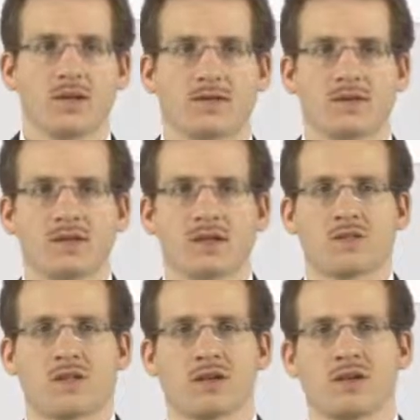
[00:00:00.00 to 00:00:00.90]
With such
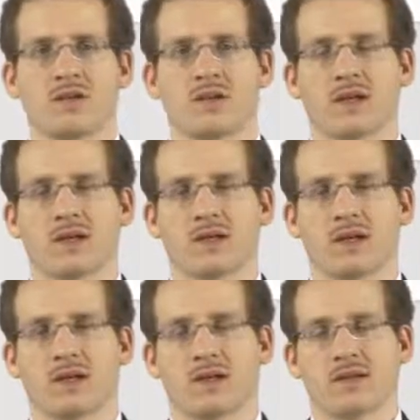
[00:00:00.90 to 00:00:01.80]
a model, you can
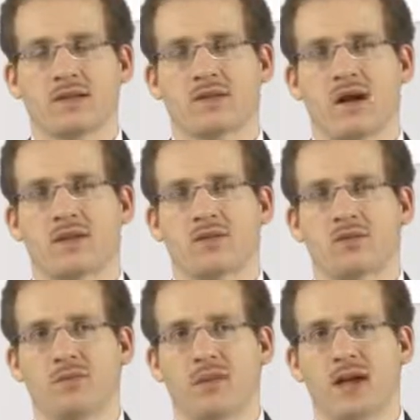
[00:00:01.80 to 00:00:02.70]
then start
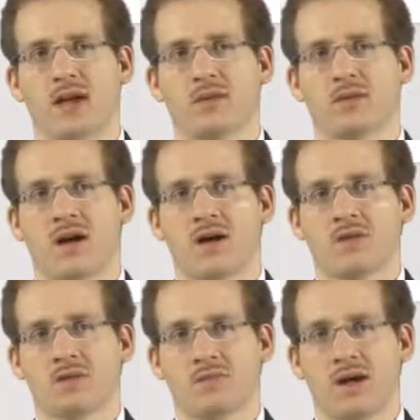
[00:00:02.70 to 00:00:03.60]
to pair
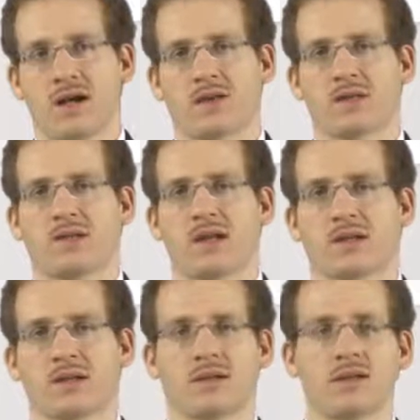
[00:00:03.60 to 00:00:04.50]
tasks by
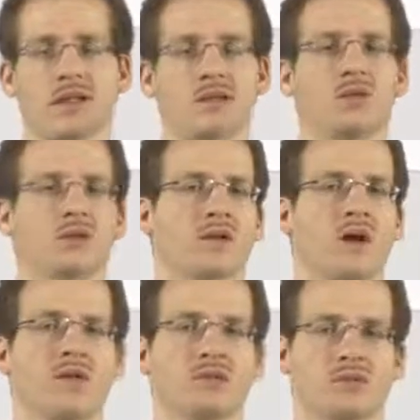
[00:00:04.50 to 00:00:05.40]
connecting the input and
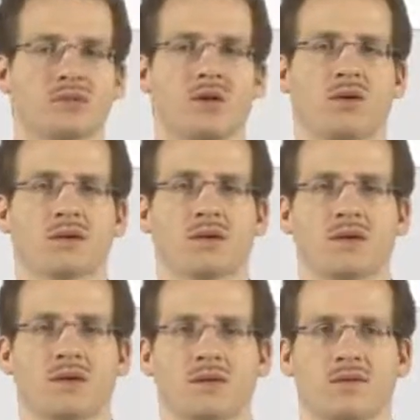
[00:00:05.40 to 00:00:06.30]
output ports of
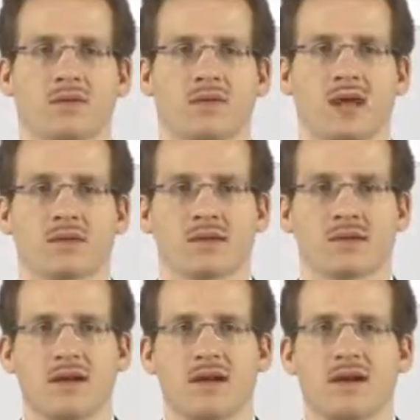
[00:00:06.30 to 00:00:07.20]
the different
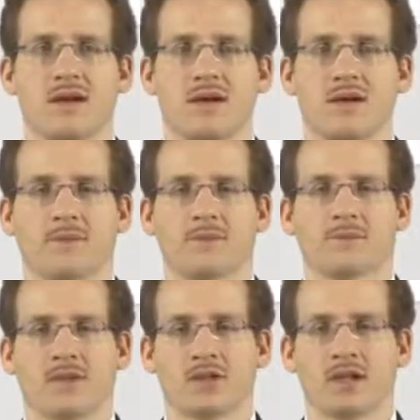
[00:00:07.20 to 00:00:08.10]
tasks.
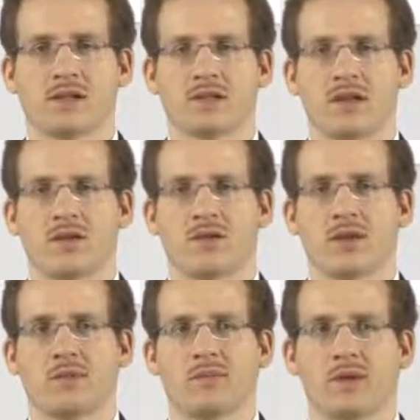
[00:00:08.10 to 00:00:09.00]
Channels therefore
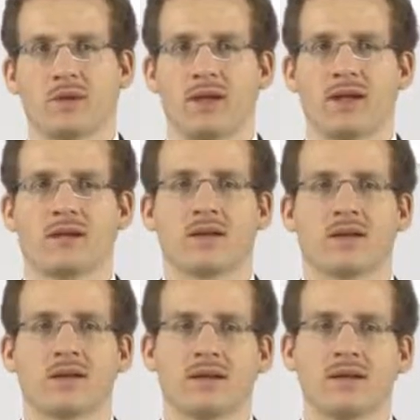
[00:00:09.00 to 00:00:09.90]
can be created
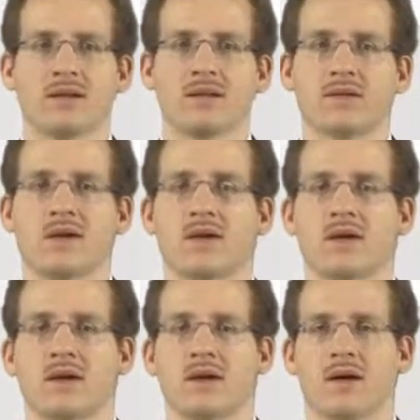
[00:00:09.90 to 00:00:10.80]
and deleted.
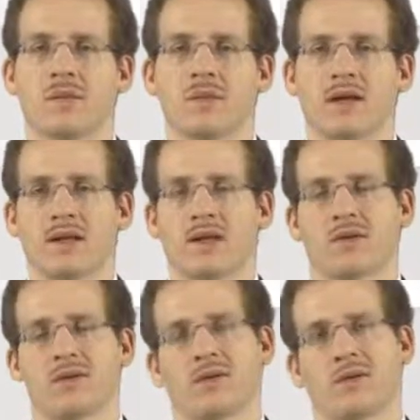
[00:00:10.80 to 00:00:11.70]
And they
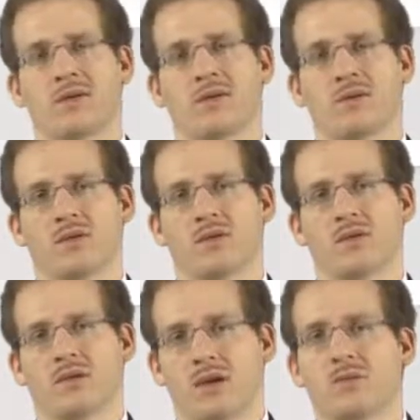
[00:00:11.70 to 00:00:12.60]
can only
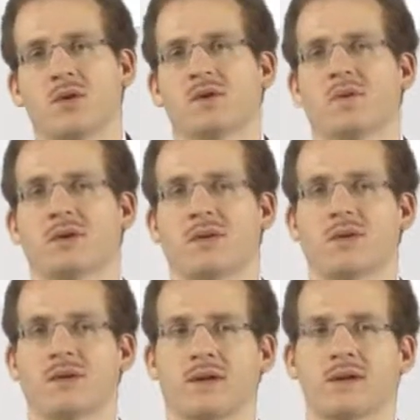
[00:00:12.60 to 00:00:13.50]
also be
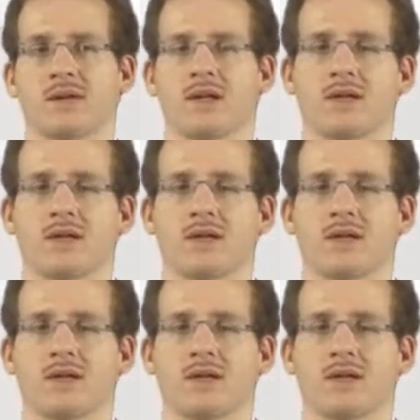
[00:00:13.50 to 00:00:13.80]
referenced.